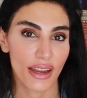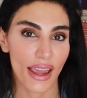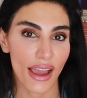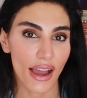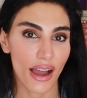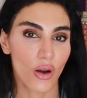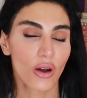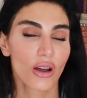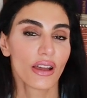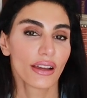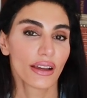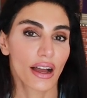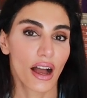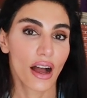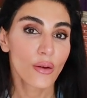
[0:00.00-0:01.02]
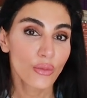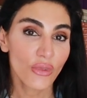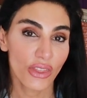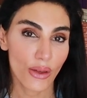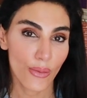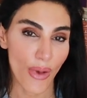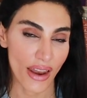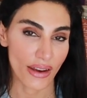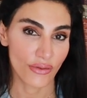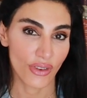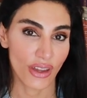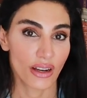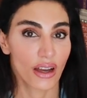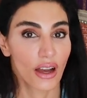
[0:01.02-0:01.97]
now come with the
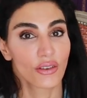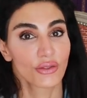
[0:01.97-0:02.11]
benefit